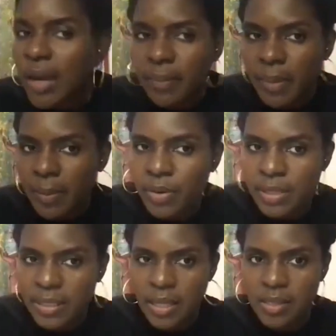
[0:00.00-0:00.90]
Do you think I
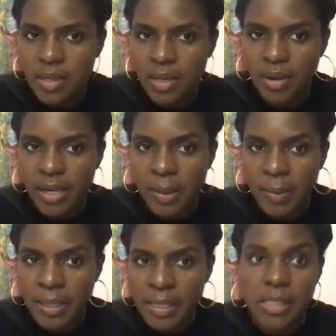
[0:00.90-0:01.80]
remember these things on a
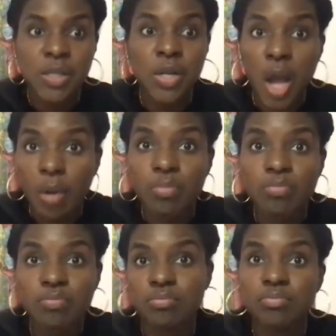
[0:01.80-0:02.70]
regular basis?
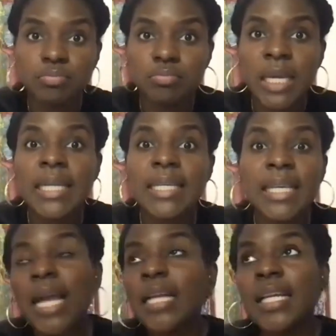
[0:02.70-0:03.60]
No.
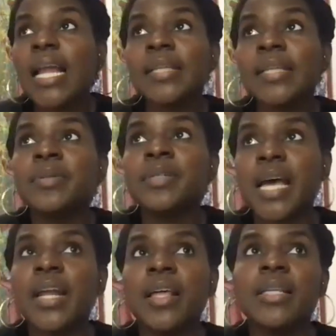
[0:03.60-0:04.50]

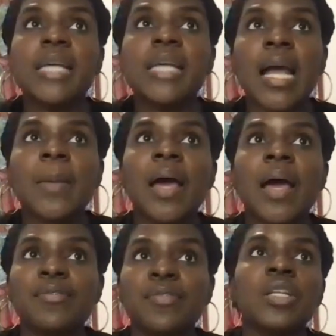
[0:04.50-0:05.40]
99% of the time,
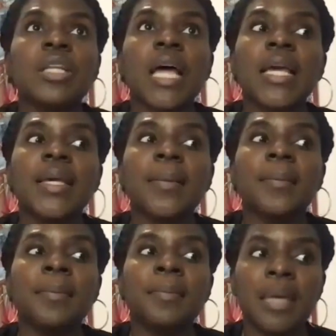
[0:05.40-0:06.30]
I feel like
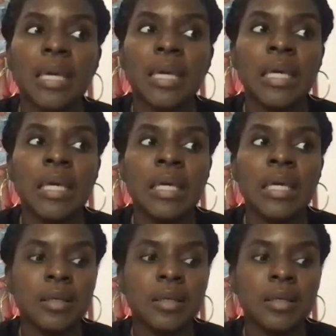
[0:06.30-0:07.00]
me.